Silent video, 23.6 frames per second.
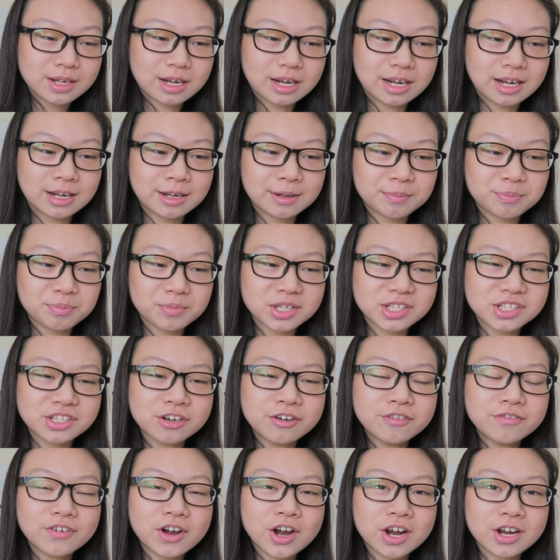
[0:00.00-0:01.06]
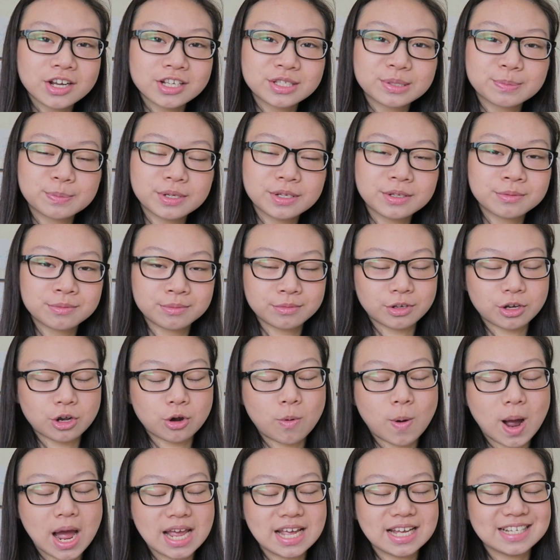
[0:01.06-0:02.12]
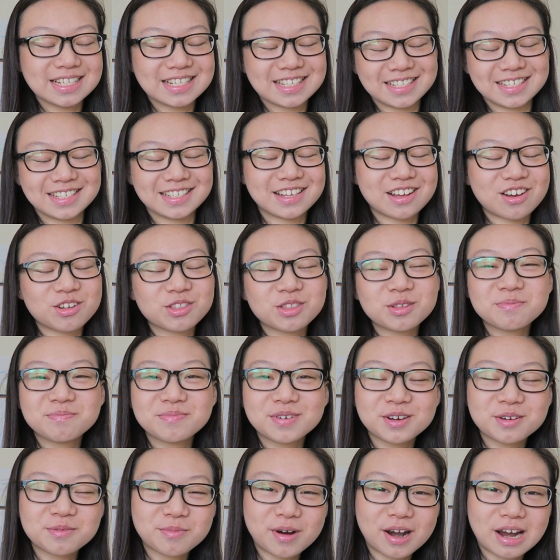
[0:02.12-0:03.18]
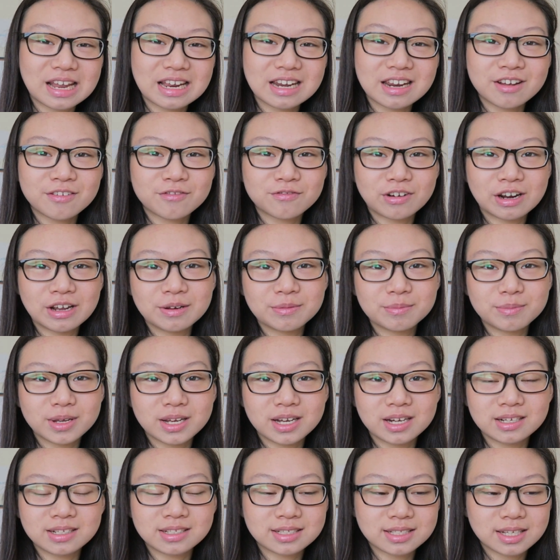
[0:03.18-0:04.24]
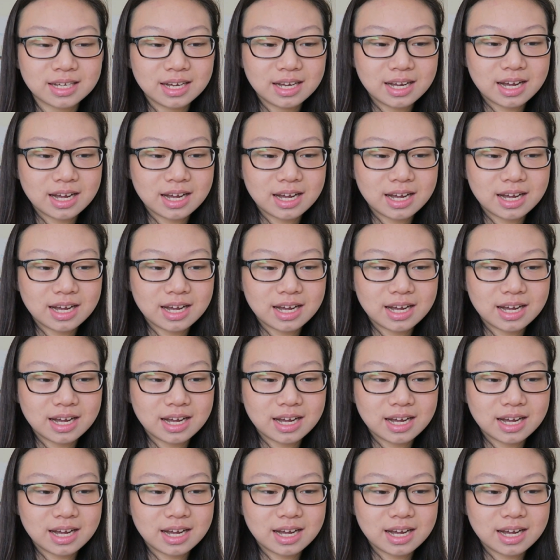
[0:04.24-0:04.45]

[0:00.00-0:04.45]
But so far it's been quiet on the book marketing front, because